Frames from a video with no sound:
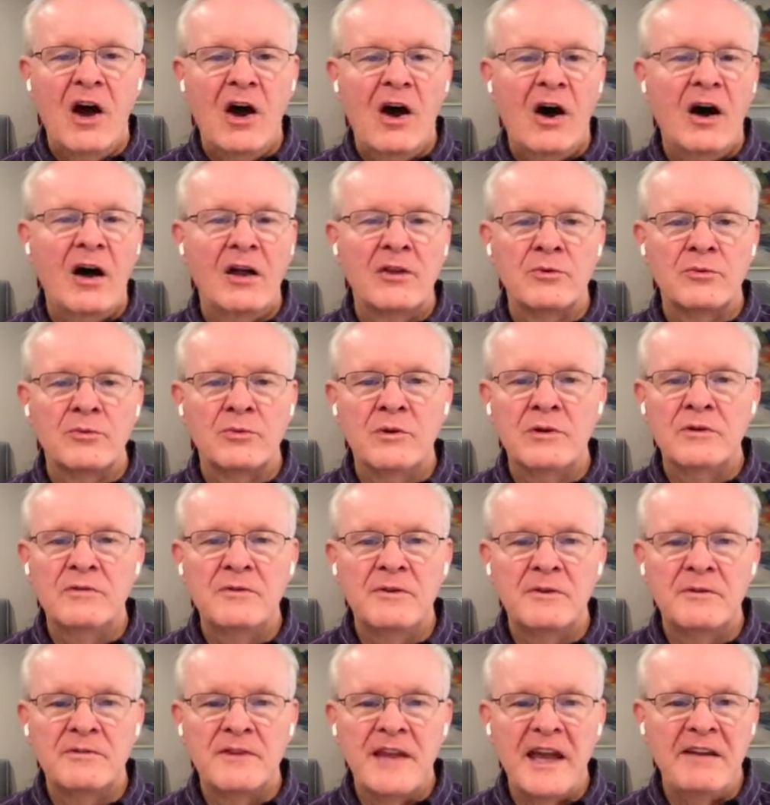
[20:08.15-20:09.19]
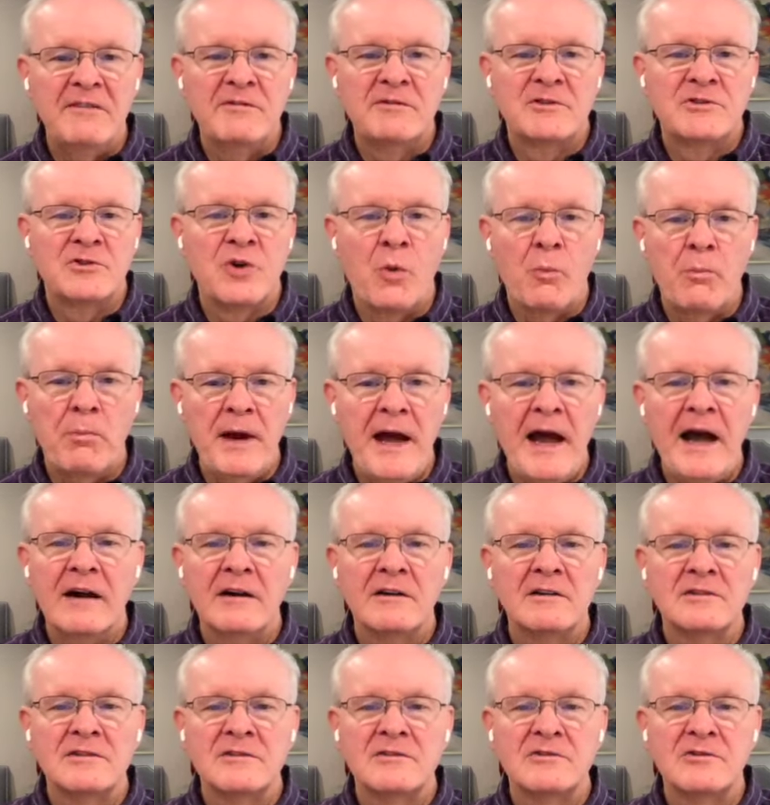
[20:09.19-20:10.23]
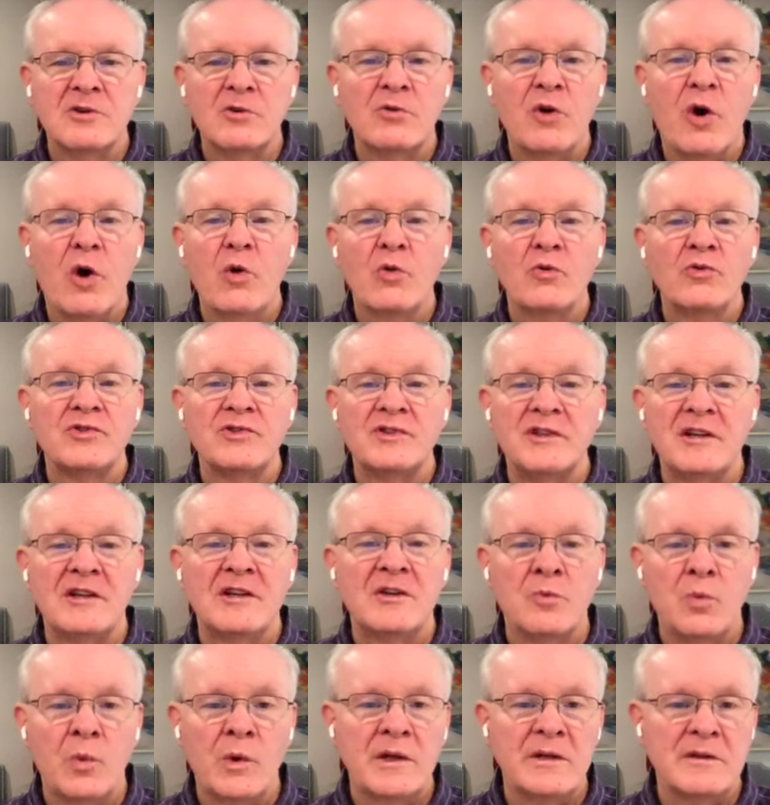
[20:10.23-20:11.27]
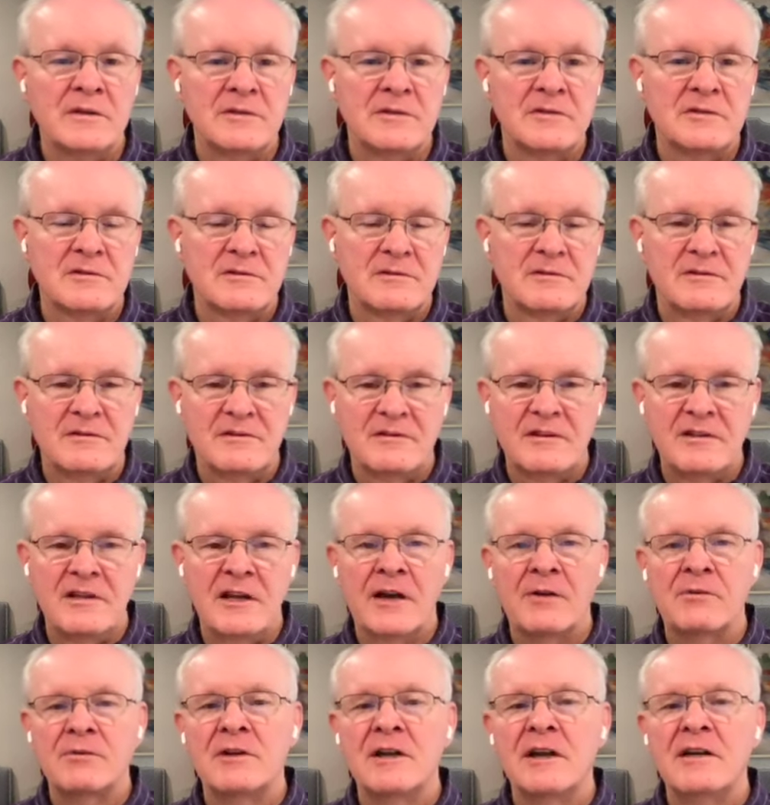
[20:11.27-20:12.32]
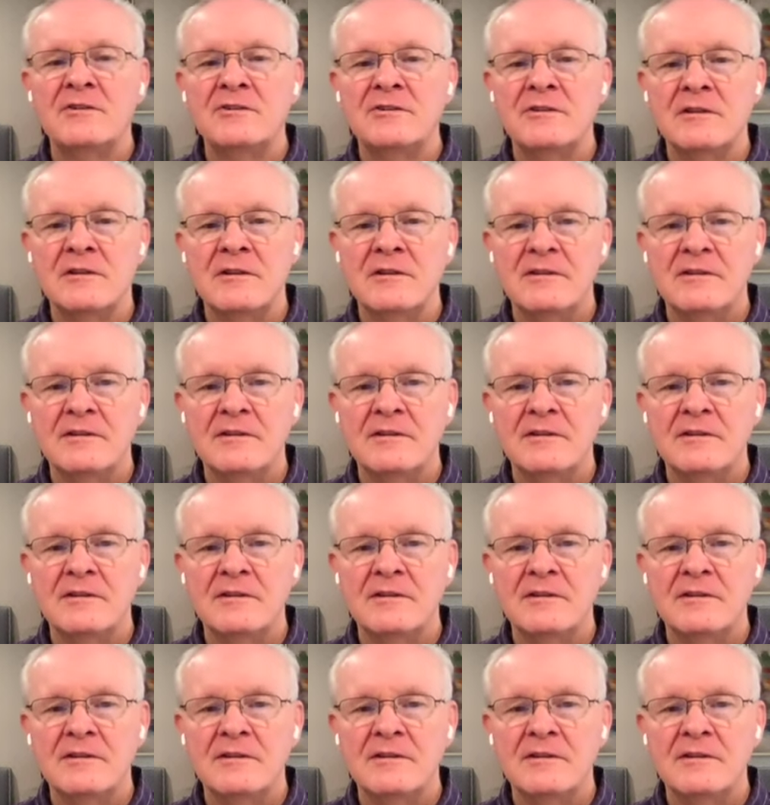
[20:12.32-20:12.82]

on the roof of David's own palace so the whole city could witness the degradation.